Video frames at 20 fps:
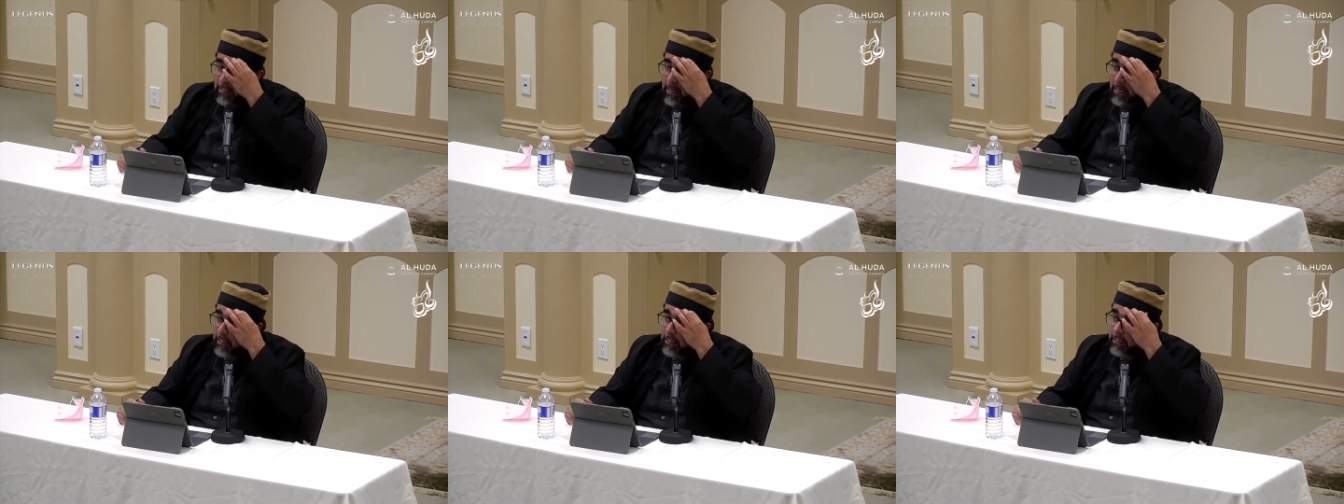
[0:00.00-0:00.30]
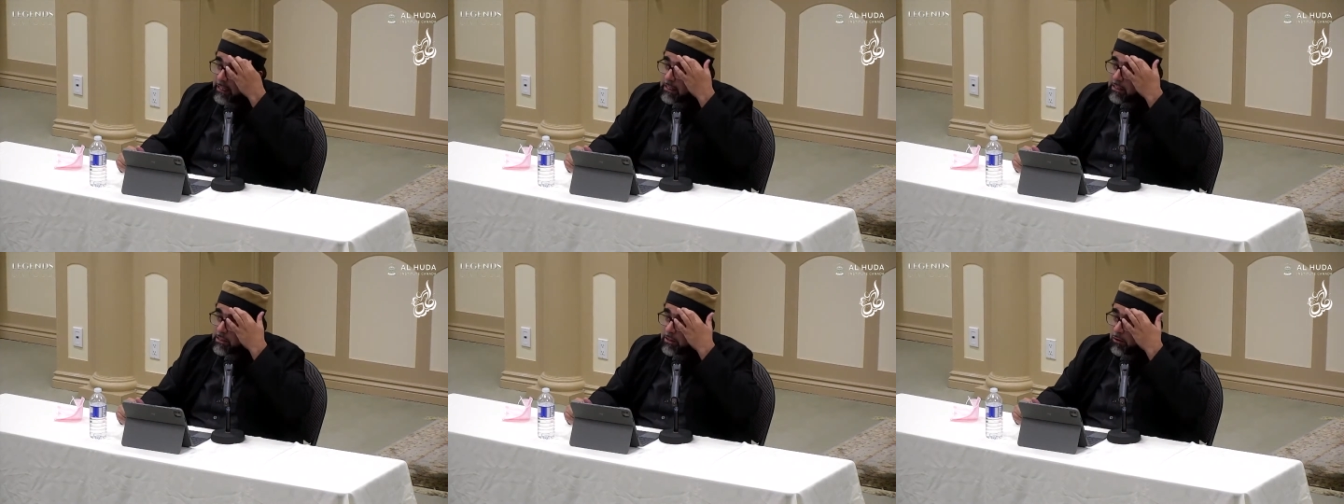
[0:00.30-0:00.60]
and
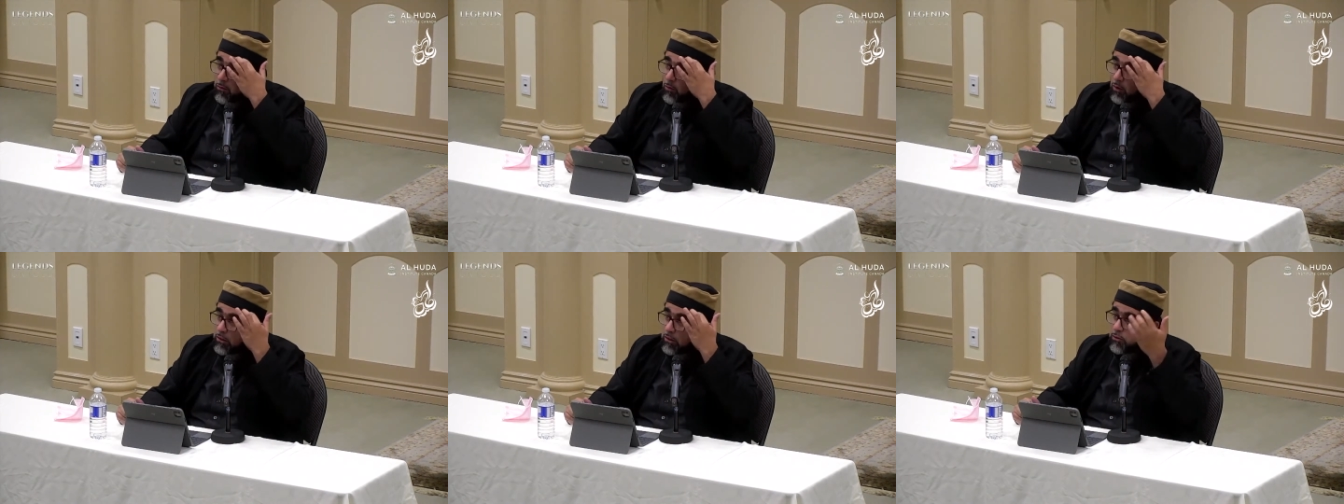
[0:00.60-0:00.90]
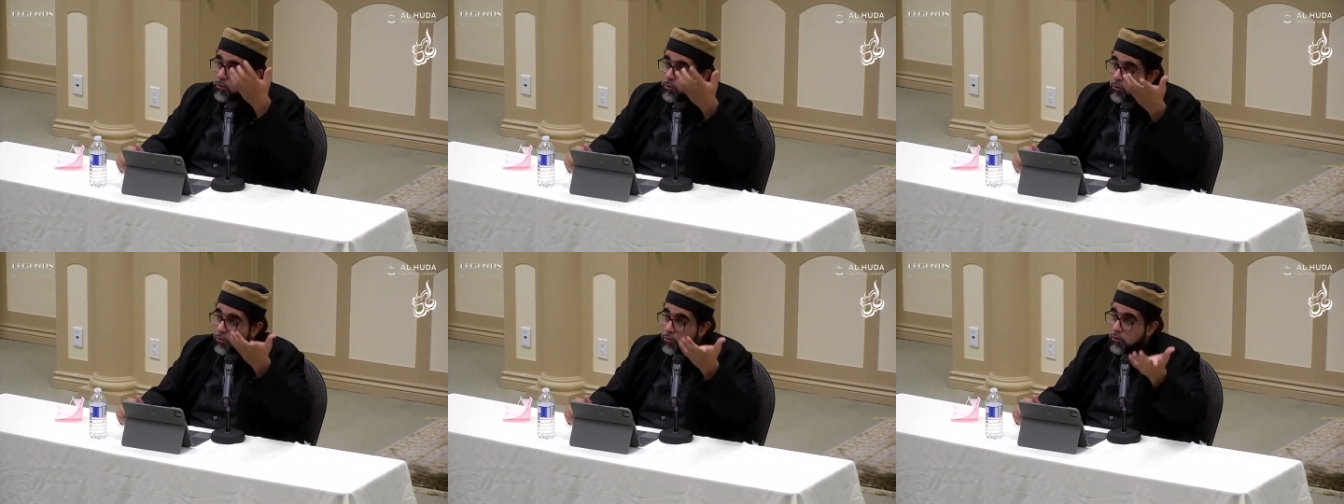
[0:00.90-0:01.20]
he still wants
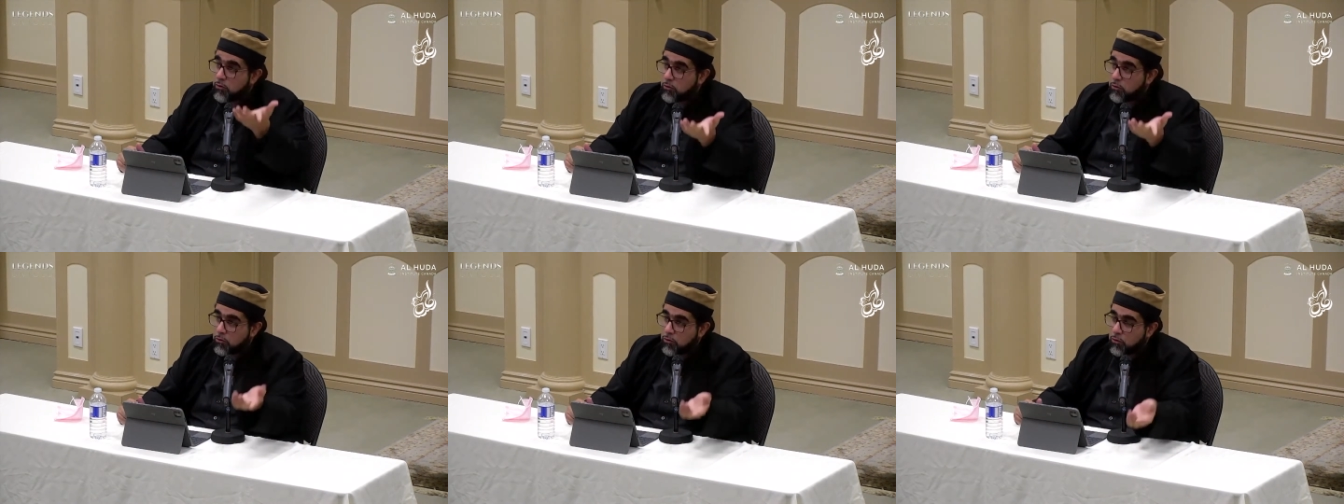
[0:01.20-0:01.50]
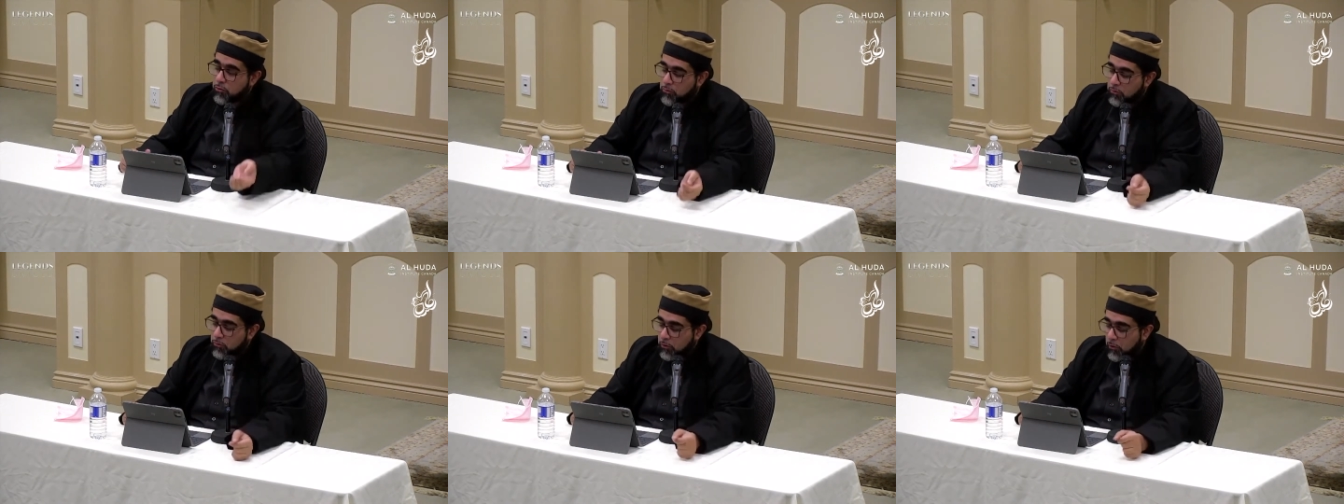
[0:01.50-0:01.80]
to to to
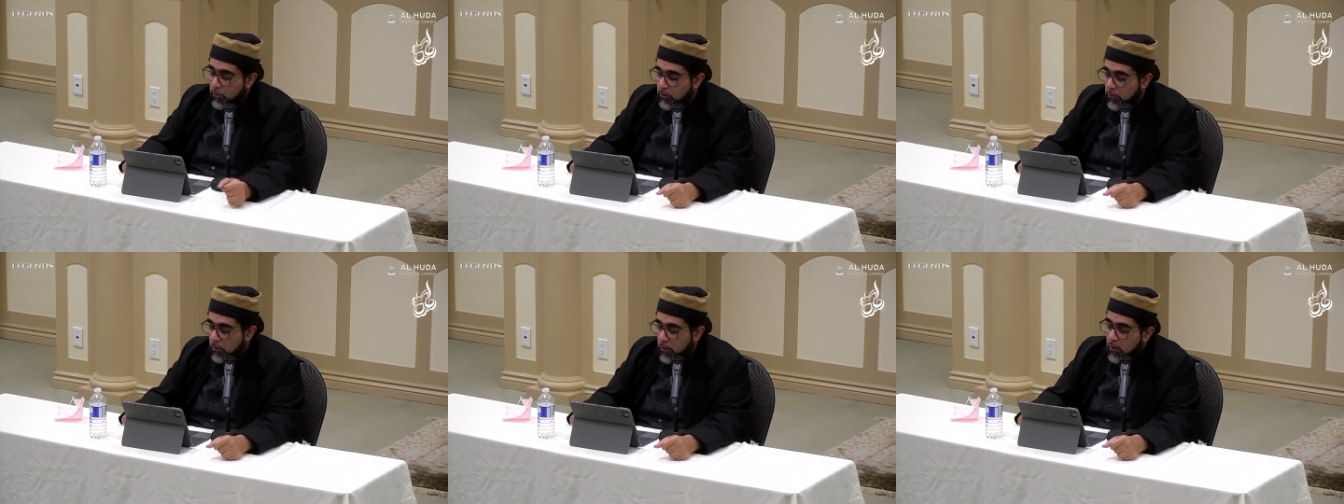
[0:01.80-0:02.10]
you know